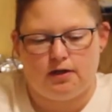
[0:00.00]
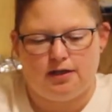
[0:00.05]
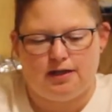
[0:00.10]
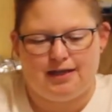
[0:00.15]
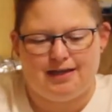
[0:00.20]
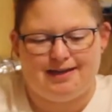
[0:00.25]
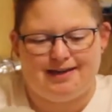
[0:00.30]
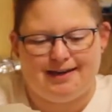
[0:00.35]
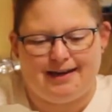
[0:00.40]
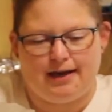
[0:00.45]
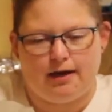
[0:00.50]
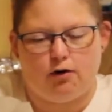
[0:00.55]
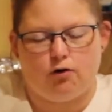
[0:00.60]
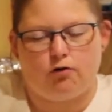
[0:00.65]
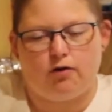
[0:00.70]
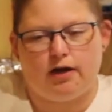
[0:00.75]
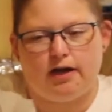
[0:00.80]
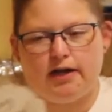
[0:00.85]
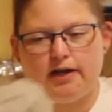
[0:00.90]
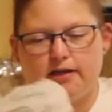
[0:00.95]
It now
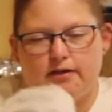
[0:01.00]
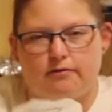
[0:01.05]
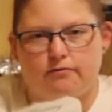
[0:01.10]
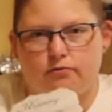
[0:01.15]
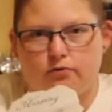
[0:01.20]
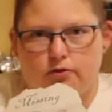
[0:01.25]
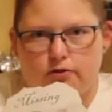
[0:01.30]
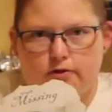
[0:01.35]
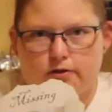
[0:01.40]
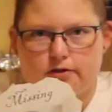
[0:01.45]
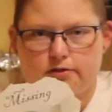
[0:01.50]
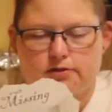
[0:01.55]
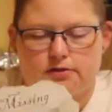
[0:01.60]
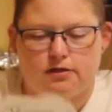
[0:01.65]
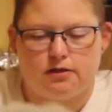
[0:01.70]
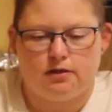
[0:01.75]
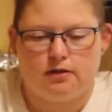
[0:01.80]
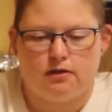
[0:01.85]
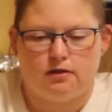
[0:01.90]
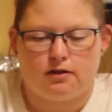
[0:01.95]
kind of looks
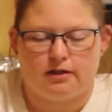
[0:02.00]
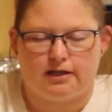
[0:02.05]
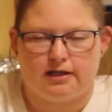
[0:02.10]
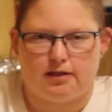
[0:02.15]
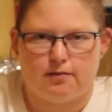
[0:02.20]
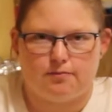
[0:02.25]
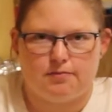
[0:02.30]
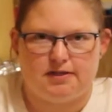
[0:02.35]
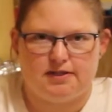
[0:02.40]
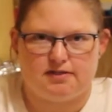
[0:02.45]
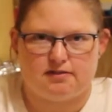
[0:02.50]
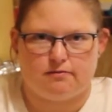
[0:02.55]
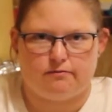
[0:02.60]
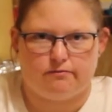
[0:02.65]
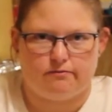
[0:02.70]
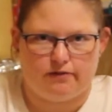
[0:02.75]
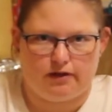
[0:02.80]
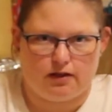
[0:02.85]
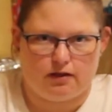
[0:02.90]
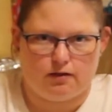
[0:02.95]
like a piece of
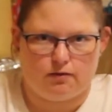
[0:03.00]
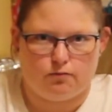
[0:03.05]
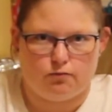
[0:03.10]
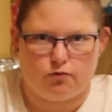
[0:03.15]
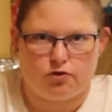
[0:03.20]
vellum,